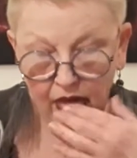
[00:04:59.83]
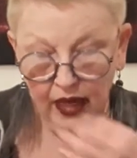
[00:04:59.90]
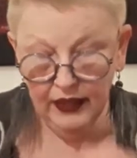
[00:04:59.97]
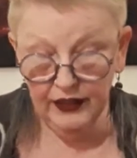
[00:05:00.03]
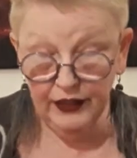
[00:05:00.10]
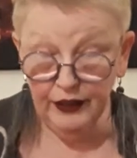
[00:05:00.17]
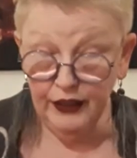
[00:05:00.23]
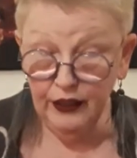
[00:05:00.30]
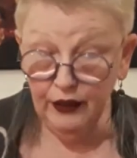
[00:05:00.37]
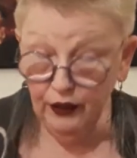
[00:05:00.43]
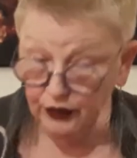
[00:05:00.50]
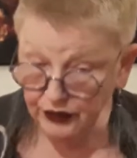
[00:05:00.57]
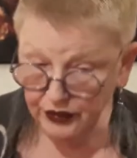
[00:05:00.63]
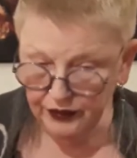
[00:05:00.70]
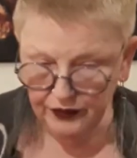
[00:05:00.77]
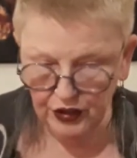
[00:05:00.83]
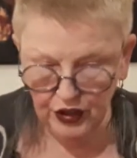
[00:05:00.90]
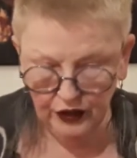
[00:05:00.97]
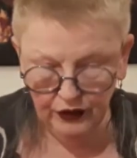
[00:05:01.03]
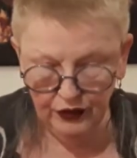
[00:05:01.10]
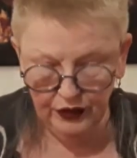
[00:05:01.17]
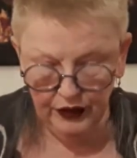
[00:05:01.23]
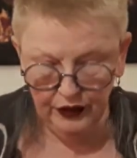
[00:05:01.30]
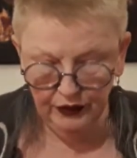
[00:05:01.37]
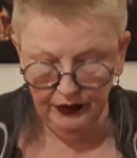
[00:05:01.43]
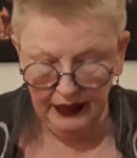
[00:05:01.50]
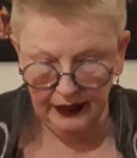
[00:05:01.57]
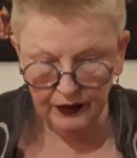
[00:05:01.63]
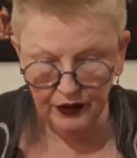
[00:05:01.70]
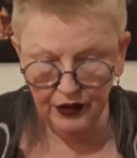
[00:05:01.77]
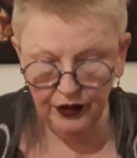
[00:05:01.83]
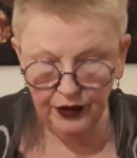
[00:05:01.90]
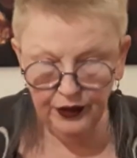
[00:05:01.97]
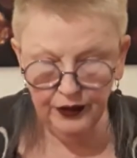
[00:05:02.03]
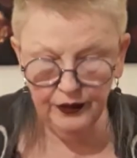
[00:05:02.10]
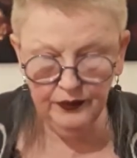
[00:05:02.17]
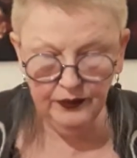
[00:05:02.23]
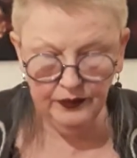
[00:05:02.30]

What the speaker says: There are lots of children around her,